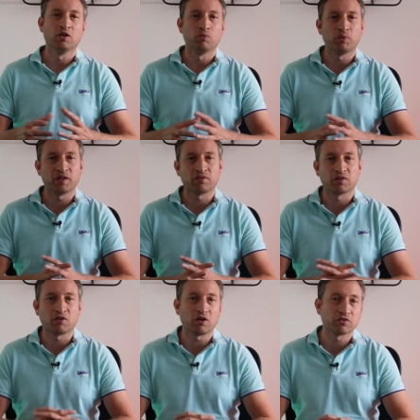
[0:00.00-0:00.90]
with the
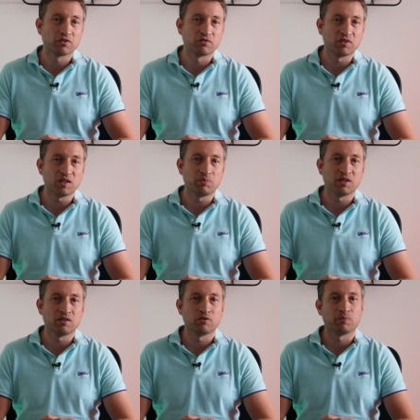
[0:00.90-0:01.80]
cost of
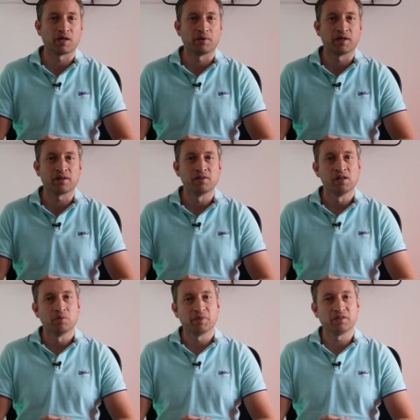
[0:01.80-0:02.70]
CPU power
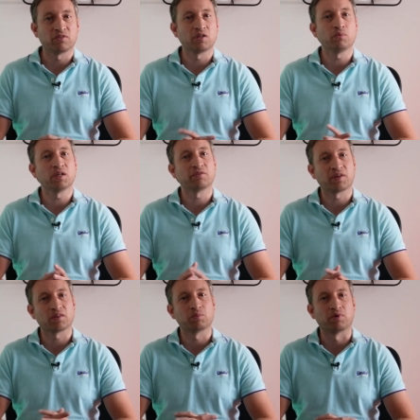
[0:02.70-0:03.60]
means that it will
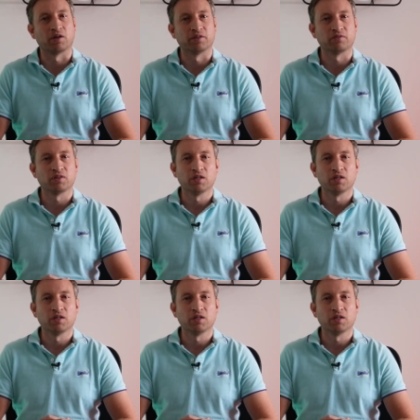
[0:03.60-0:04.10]
affect the price.